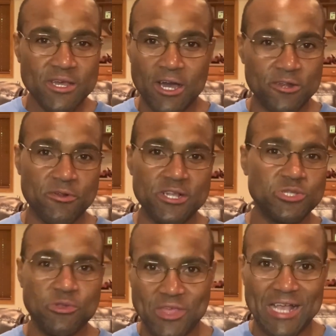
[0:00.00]

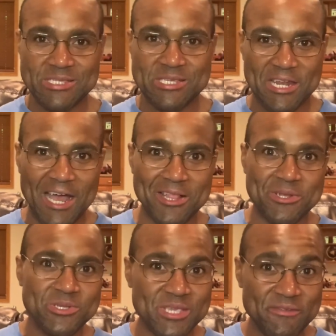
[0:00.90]
hundreds or thousands of
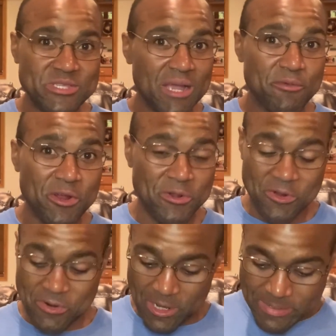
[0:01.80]
dollars every time we go to
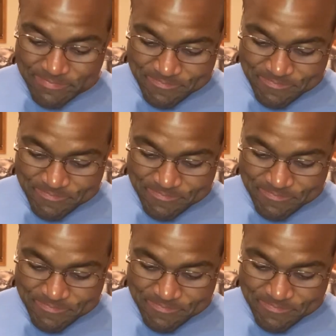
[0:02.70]
court.